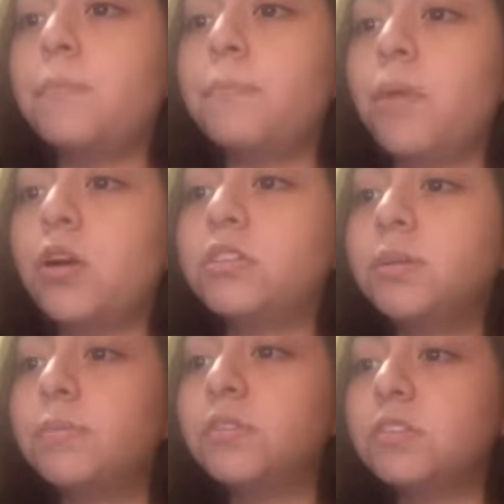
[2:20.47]
but
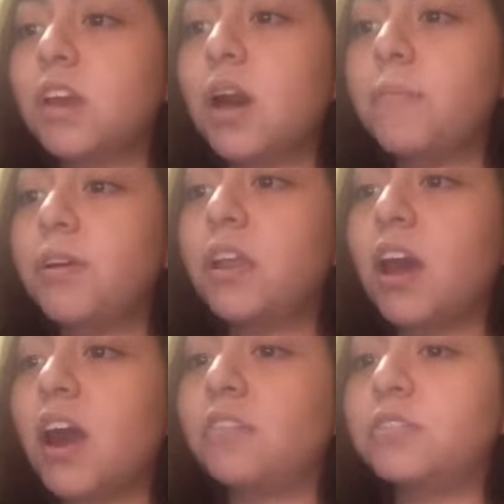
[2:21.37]
the most common
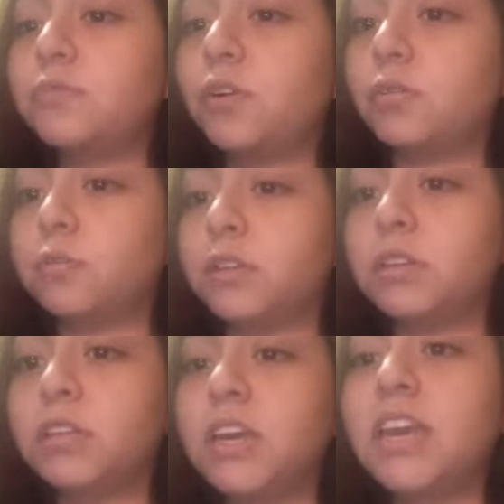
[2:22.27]
are the following:
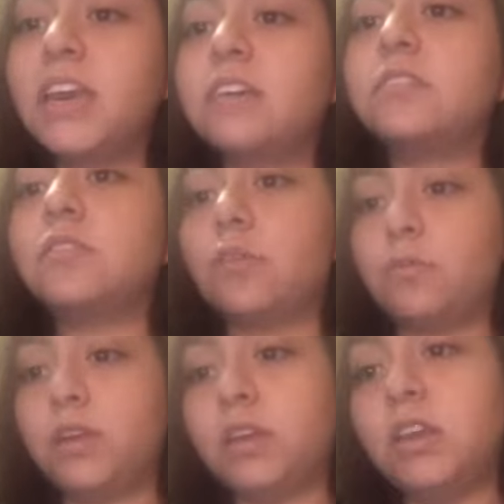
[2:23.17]
a
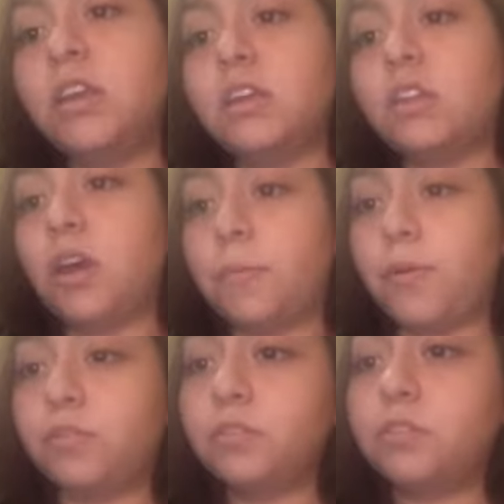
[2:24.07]
story,
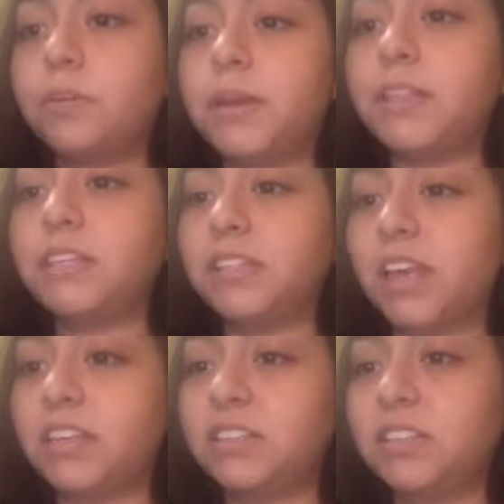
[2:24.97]
novel, dramatic
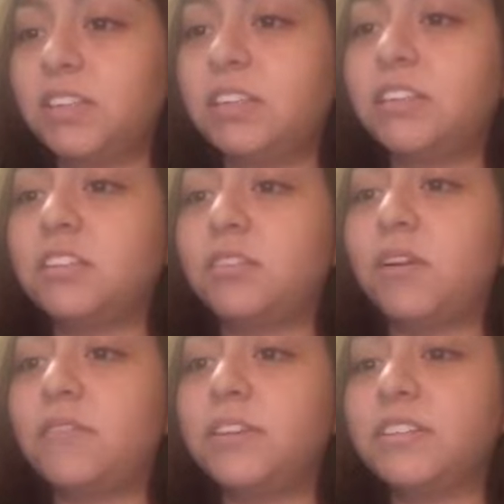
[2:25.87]
text,
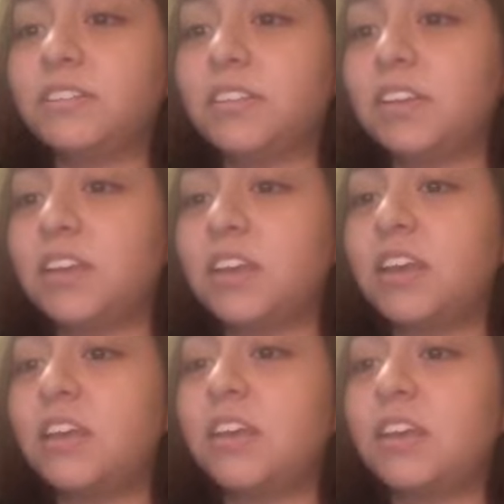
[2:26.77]
literary essay,
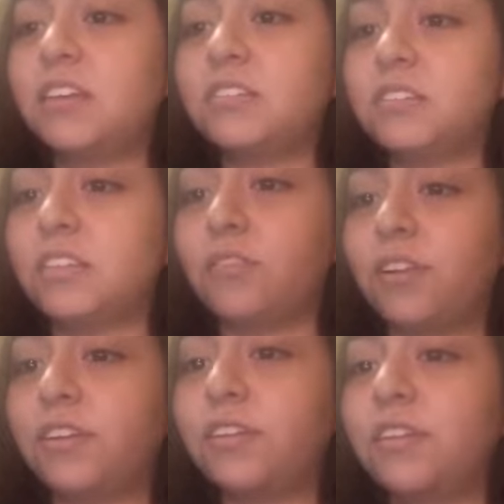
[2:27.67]

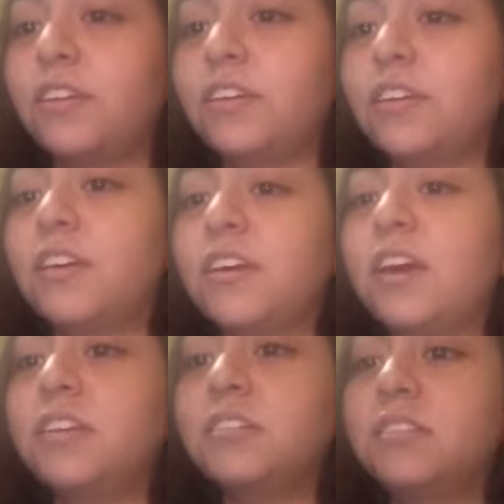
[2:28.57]
etc.
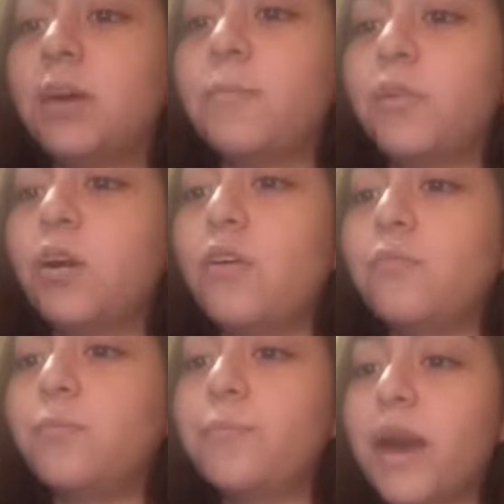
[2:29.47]
An example
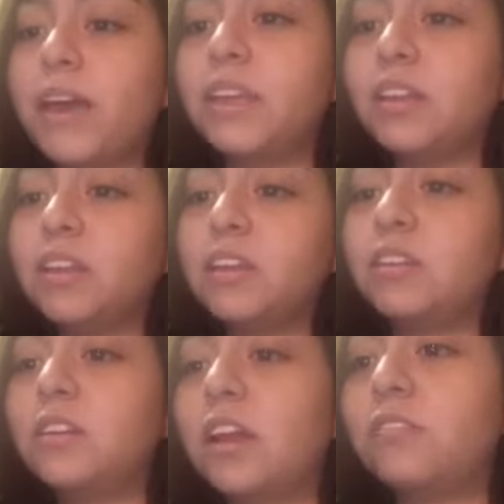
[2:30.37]
of mine
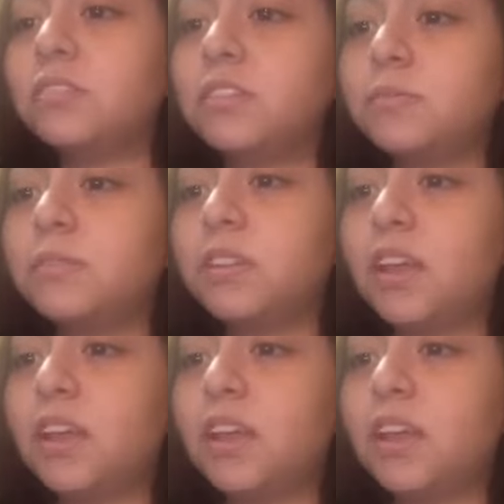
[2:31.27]
in narrative